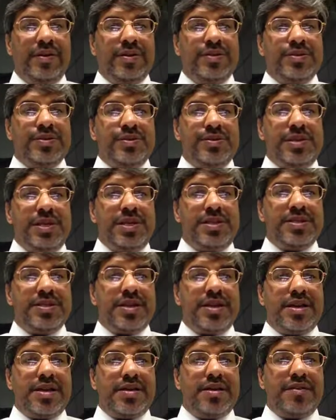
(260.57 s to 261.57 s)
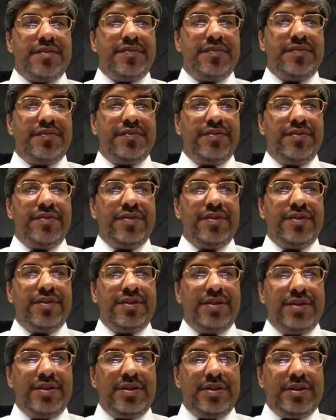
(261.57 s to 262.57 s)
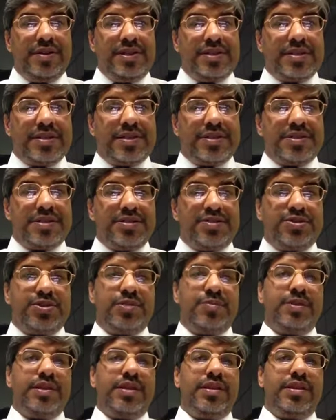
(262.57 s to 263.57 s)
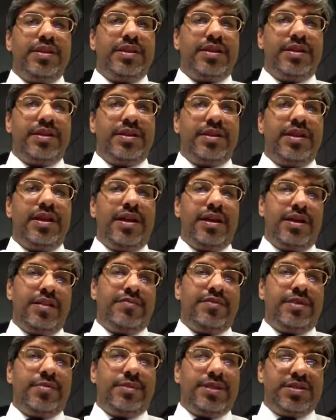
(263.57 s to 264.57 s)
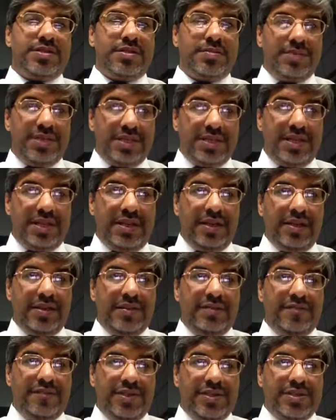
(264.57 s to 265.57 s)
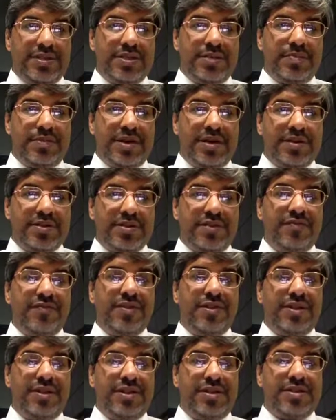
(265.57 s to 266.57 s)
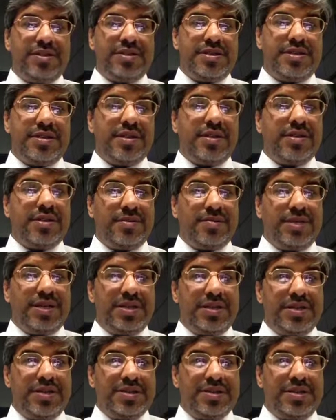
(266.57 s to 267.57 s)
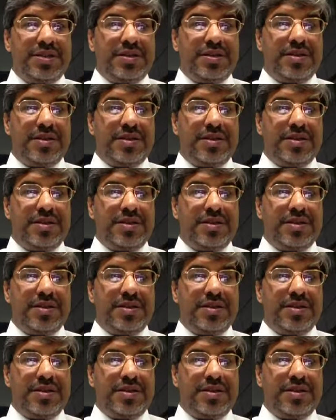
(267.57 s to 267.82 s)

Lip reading: So such kind of discussion should be there in the environmental meeting, which is a part of internal communication.